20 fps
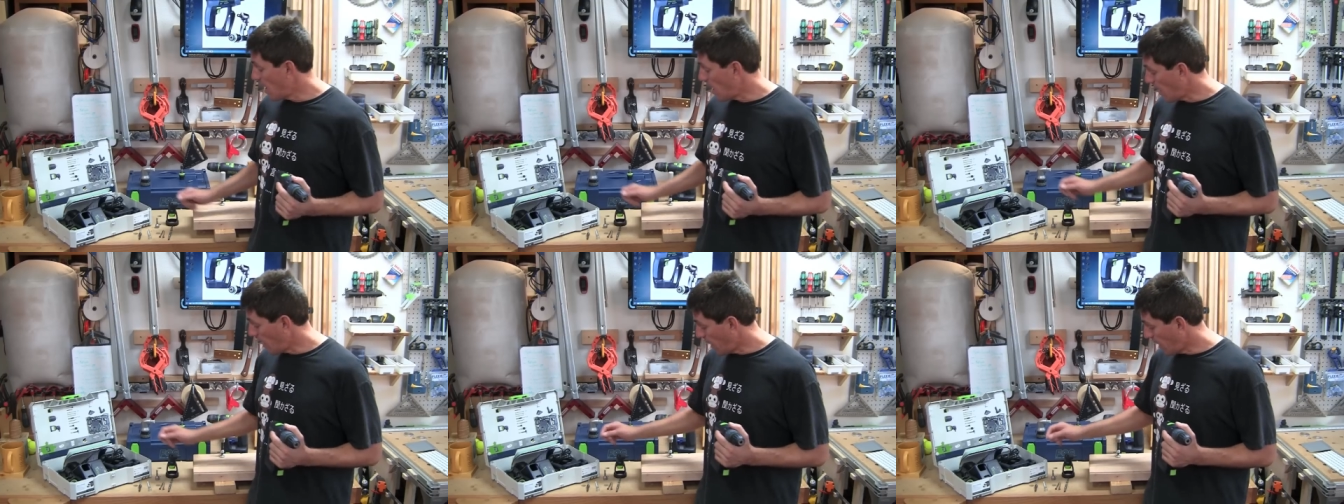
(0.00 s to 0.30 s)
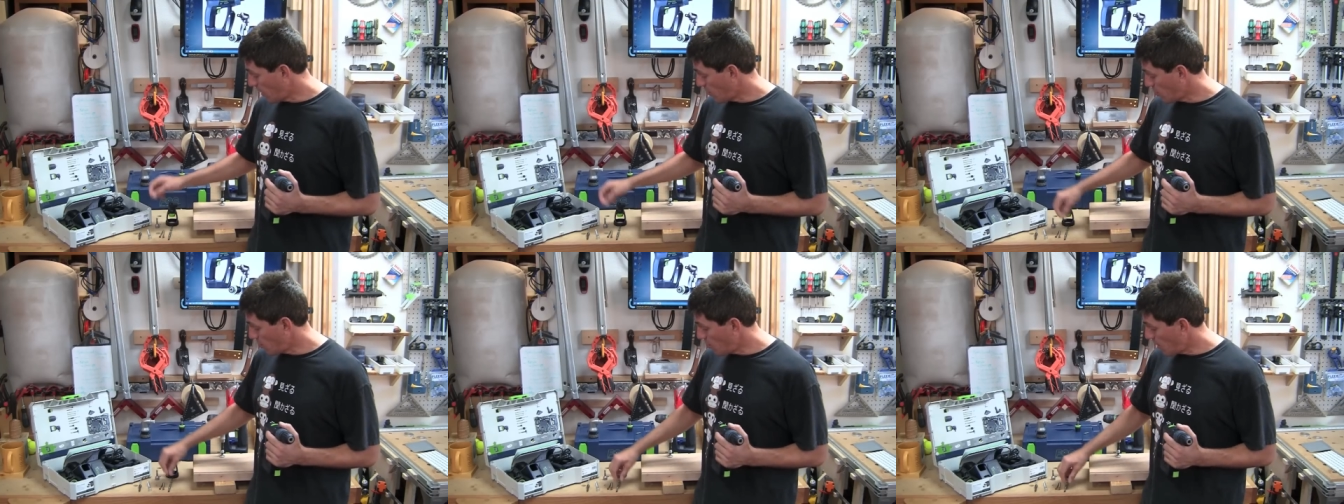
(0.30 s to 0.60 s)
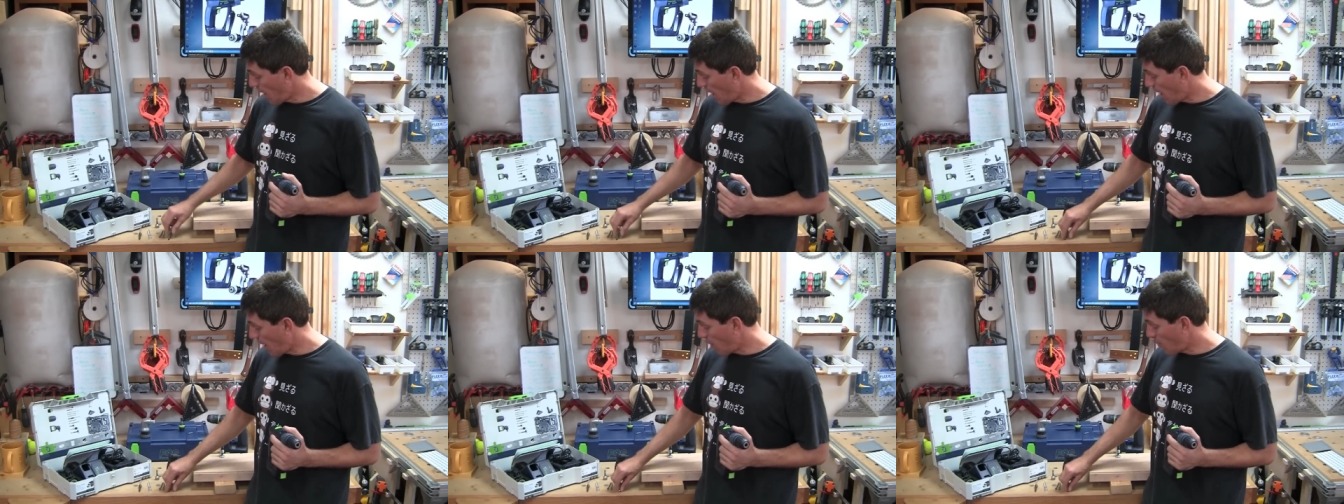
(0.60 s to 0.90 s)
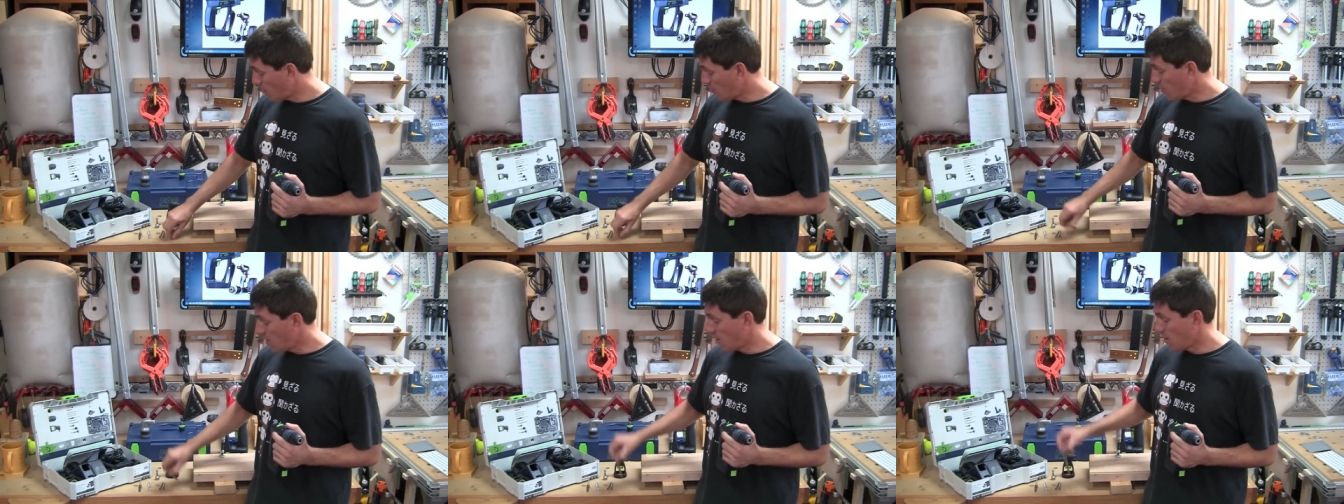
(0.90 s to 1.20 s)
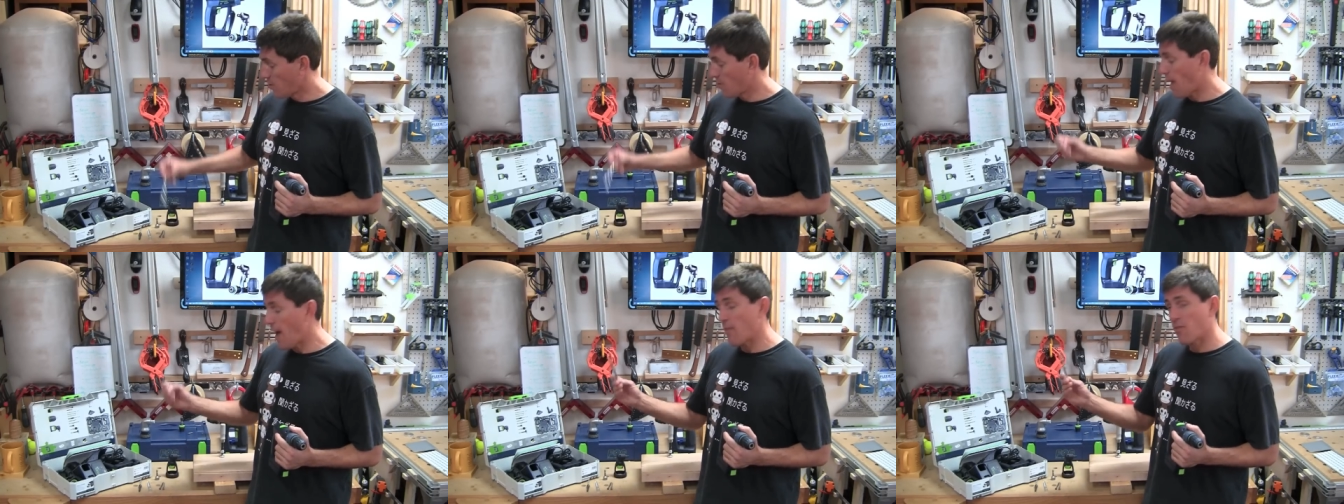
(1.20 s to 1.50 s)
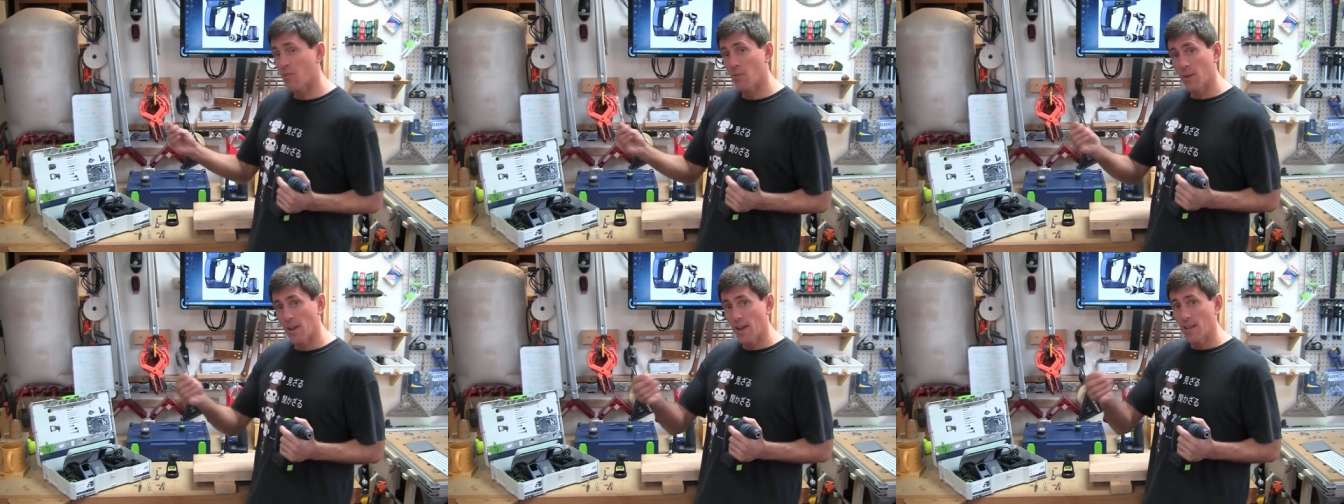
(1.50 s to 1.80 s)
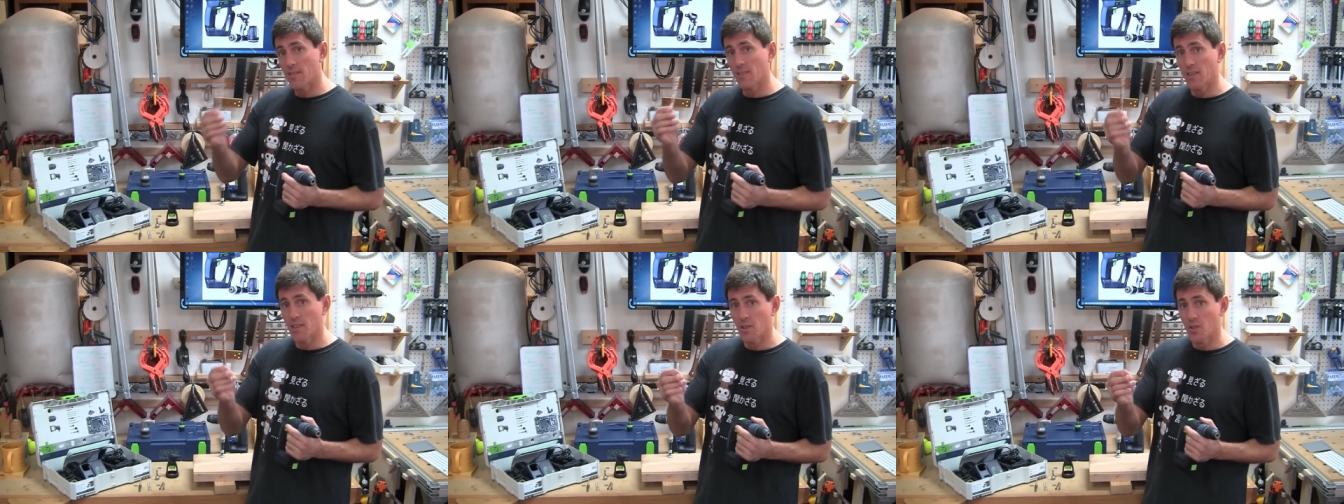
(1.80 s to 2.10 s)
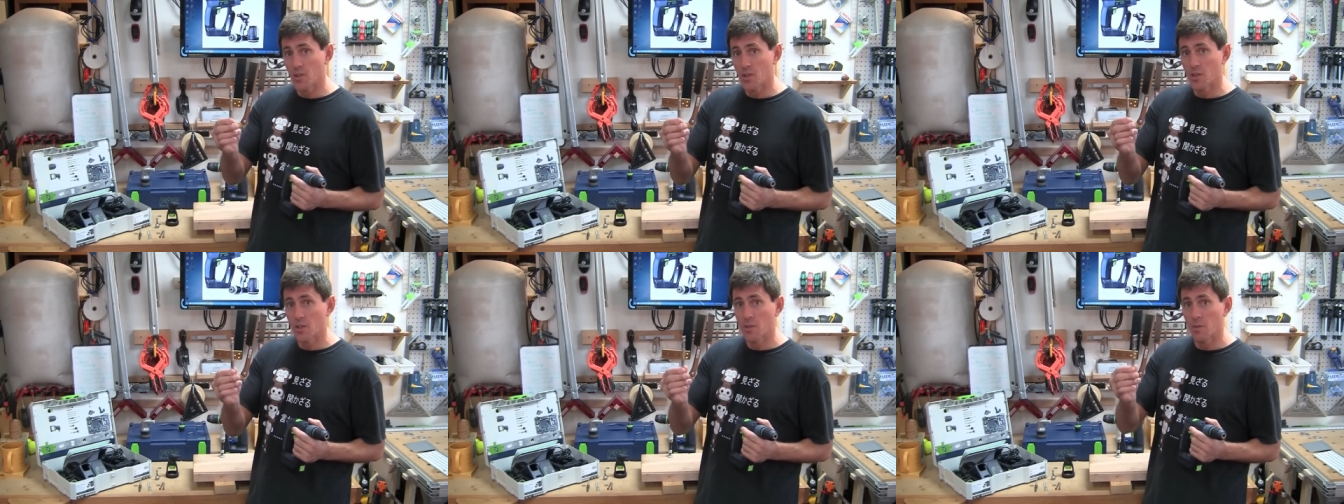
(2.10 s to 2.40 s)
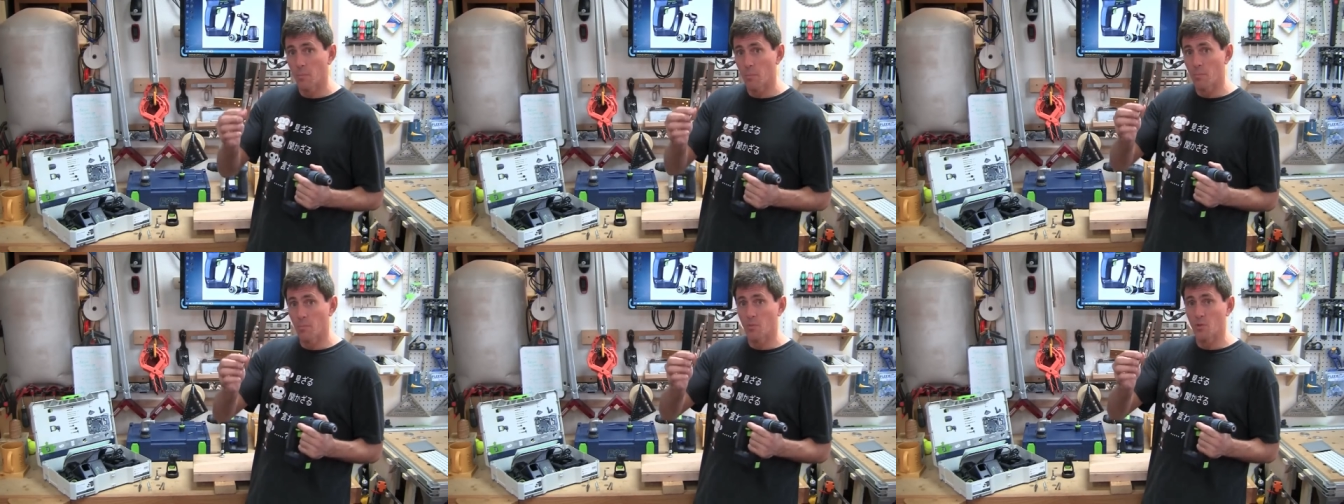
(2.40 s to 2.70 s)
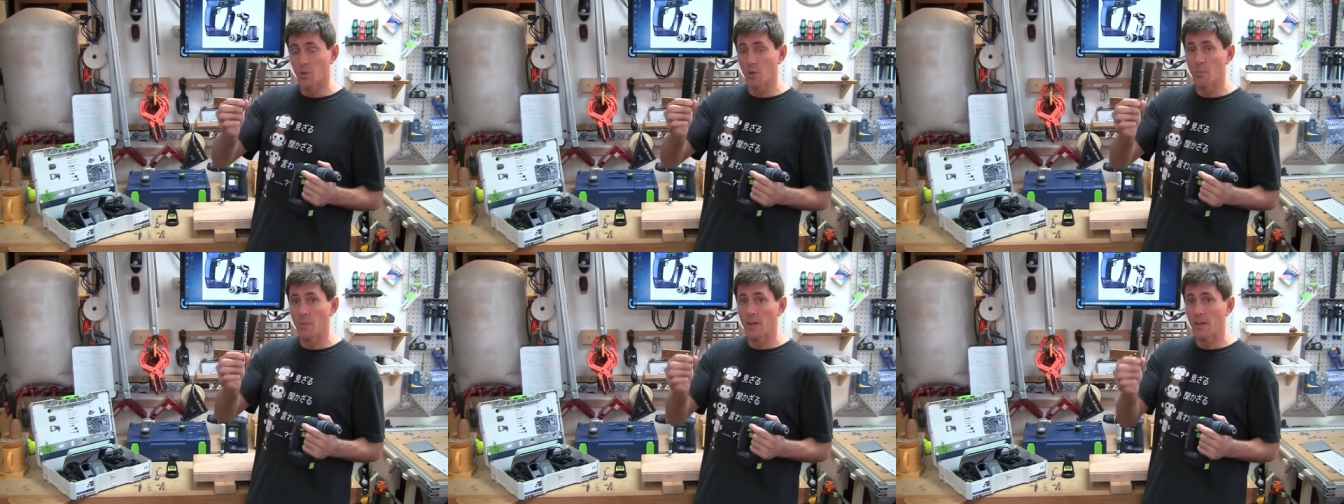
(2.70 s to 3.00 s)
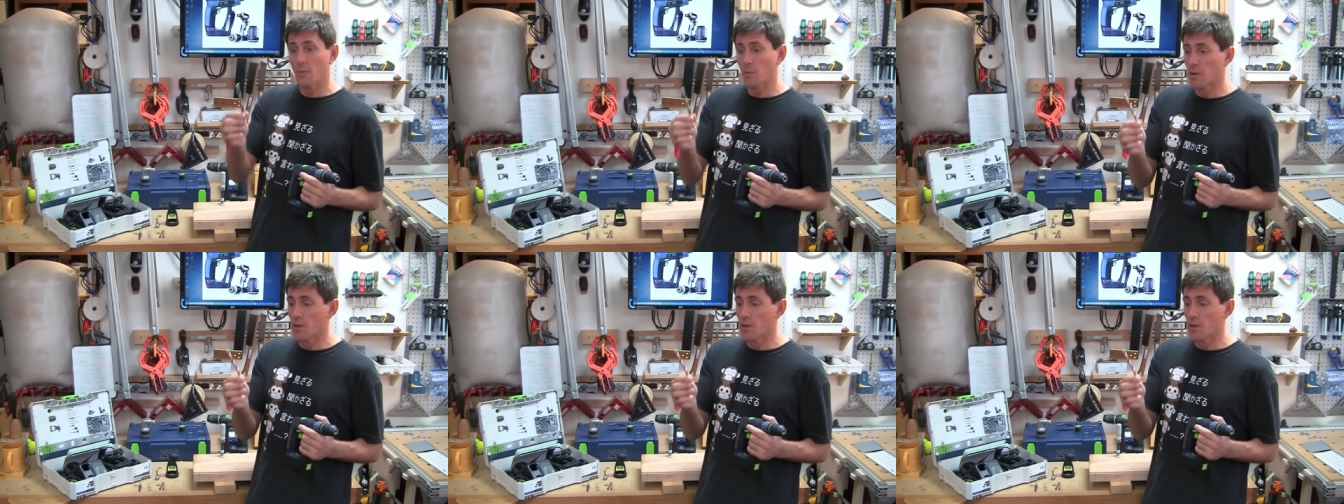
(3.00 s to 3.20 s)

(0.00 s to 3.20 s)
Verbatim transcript: I do have that 3 8 inch drill bit.